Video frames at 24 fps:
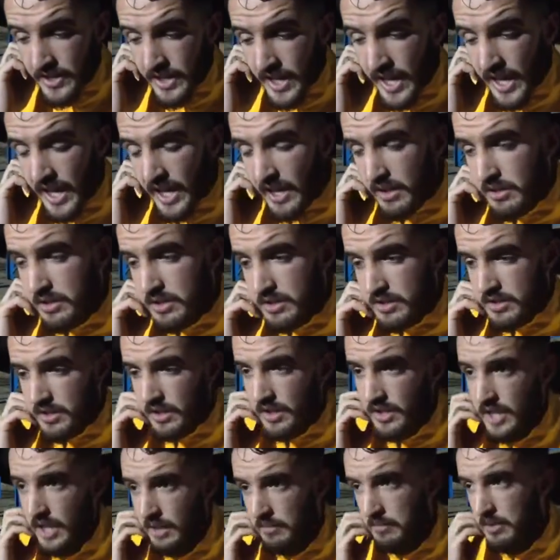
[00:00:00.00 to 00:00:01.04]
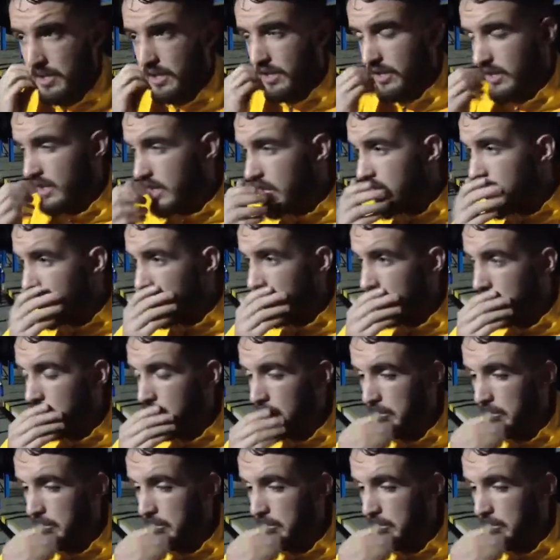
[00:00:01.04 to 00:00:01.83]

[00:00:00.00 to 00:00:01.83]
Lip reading: Yes, the team were a